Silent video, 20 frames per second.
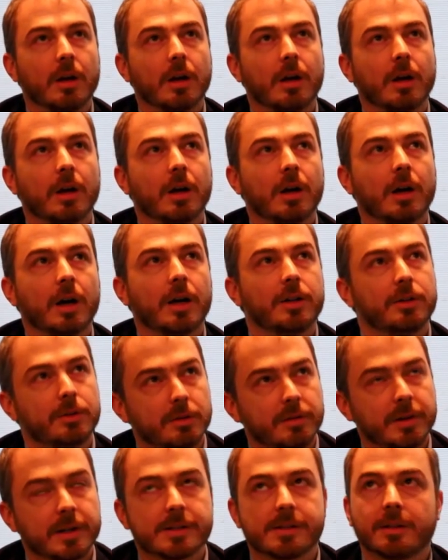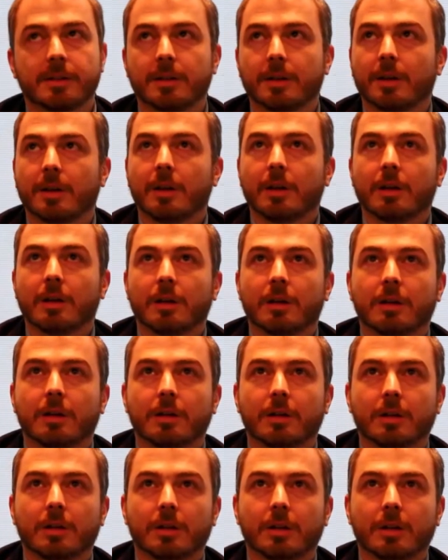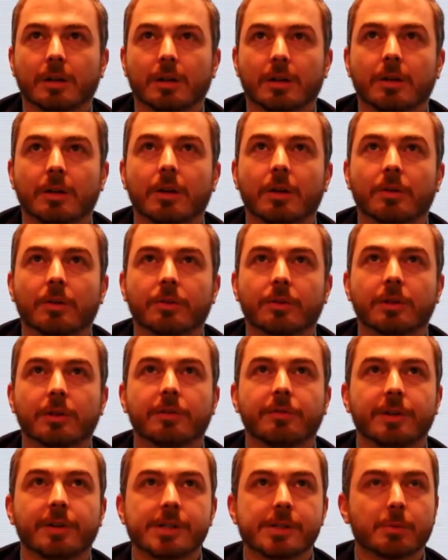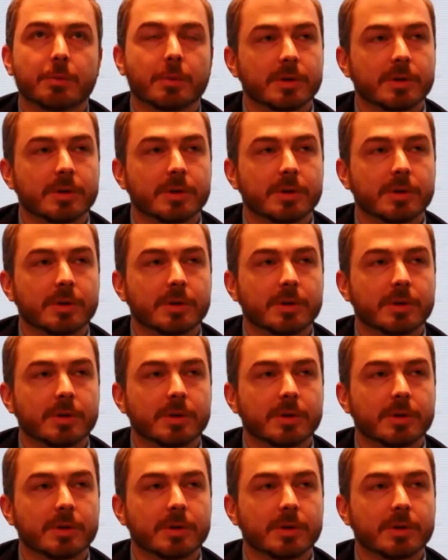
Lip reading: and University. So the first